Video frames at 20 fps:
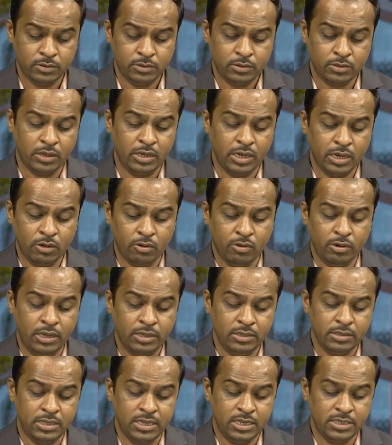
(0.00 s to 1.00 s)
So
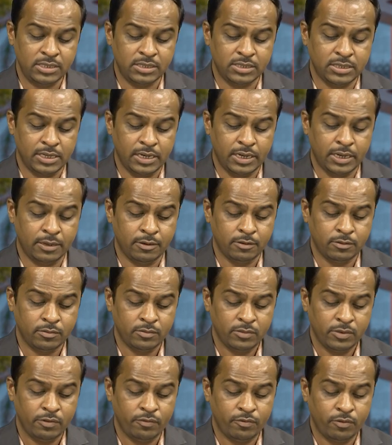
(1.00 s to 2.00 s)
including these three,
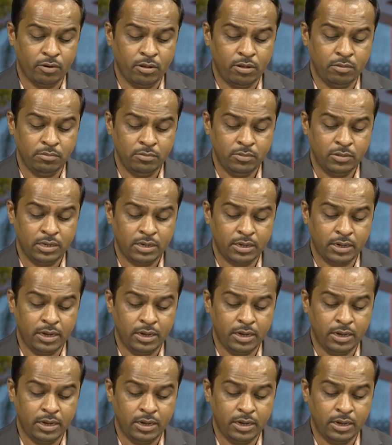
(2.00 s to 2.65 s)
from